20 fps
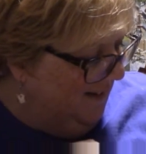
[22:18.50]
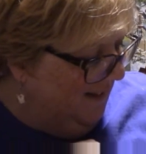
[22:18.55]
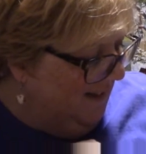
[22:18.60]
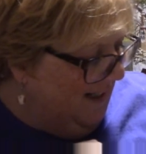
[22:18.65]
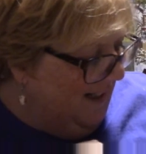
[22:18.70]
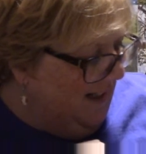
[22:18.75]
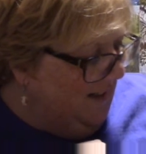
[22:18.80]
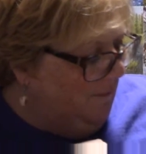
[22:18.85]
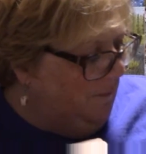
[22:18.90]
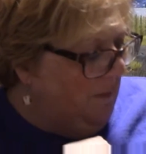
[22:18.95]

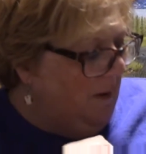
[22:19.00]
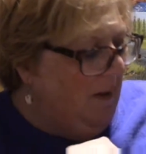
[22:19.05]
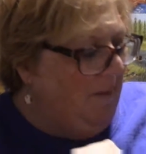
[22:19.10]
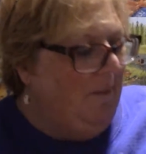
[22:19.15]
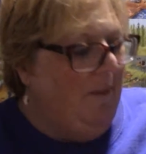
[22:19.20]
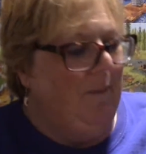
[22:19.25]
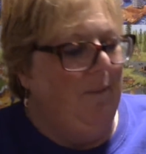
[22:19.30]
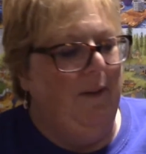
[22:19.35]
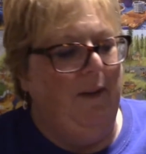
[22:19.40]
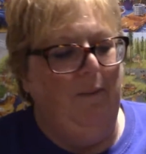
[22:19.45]
I
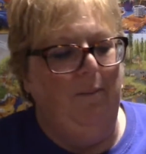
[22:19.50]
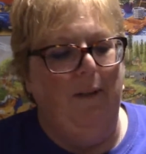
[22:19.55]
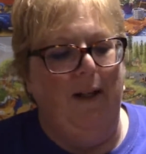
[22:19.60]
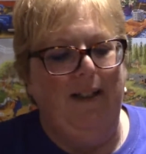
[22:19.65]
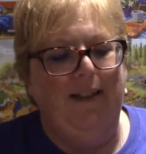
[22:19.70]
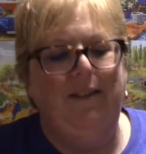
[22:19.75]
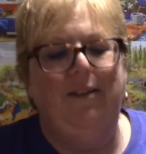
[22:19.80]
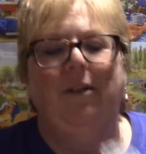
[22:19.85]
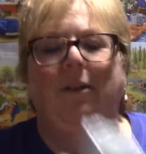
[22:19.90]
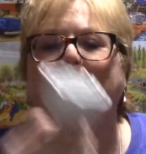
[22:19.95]
probably
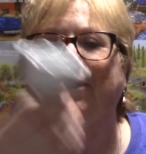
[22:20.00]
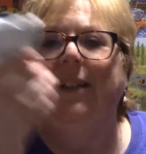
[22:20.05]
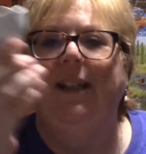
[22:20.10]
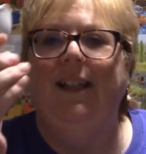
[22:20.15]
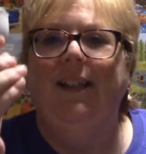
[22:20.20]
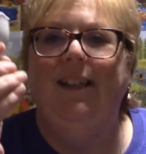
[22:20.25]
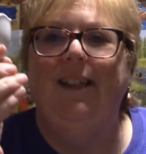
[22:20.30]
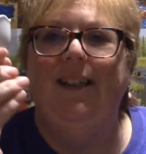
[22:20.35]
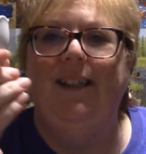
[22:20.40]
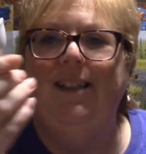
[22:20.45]
might
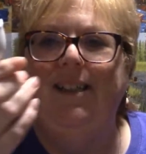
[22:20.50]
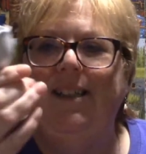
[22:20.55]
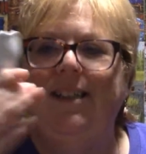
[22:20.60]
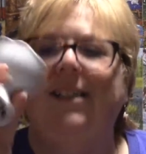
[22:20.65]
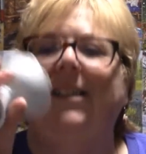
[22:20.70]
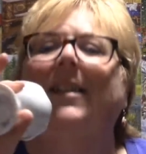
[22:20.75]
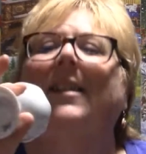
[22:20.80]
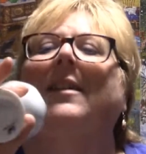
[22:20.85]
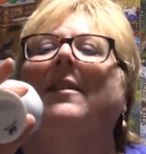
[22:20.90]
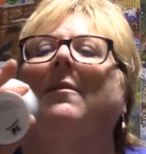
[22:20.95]
donate these